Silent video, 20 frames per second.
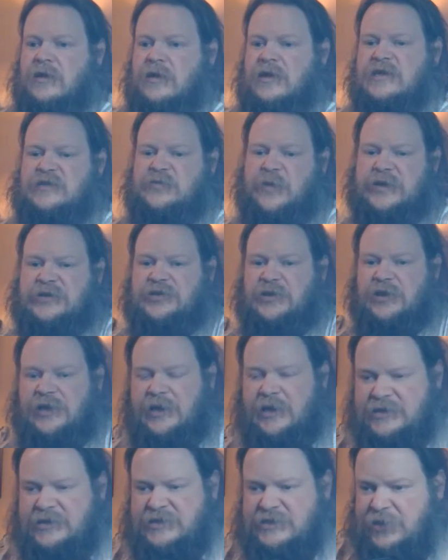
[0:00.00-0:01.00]
especially
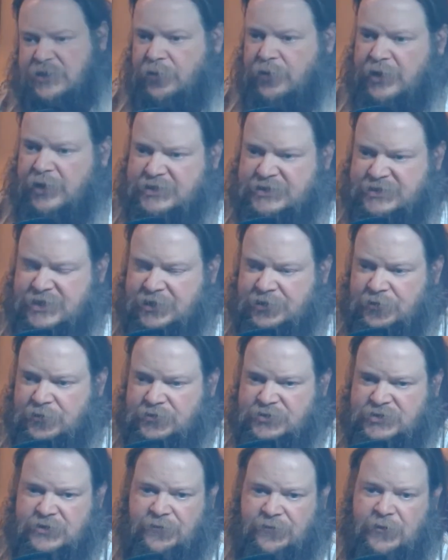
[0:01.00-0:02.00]
considering it
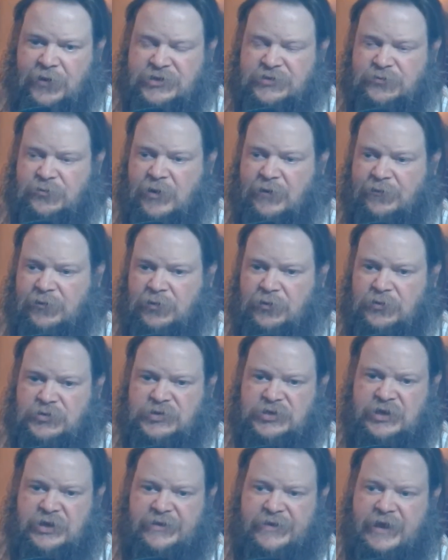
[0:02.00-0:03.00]
centers the French
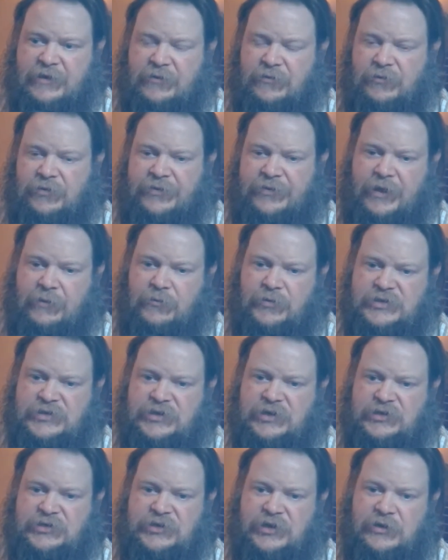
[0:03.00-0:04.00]
Revolution, and that was
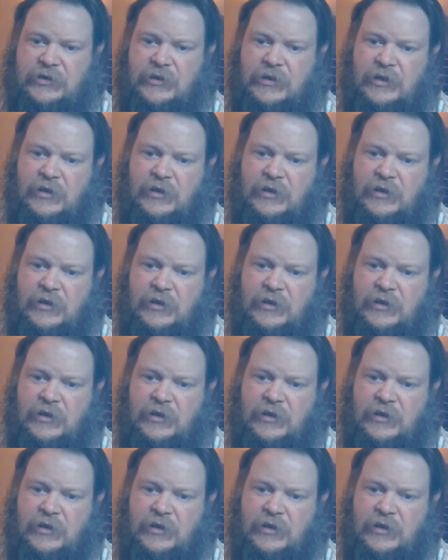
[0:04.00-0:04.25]
such a